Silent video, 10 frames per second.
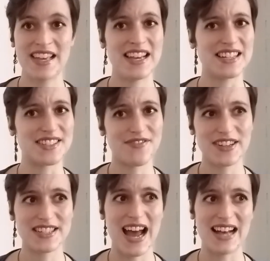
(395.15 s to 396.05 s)
It's a
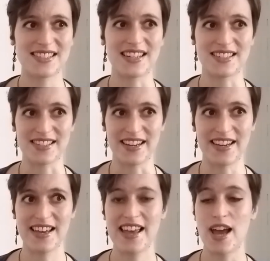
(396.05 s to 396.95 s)
fantastic site
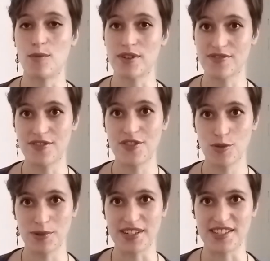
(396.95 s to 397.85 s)
and one of the few
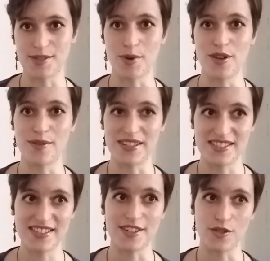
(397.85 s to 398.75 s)
places where you can
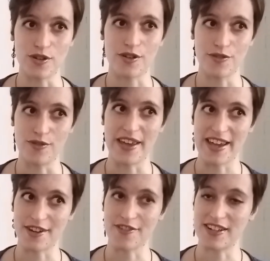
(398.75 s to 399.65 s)
still look through the
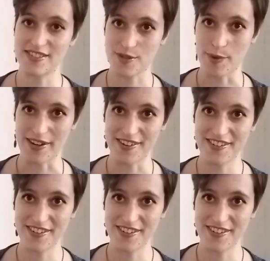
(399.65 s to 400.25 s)
anchorite squint.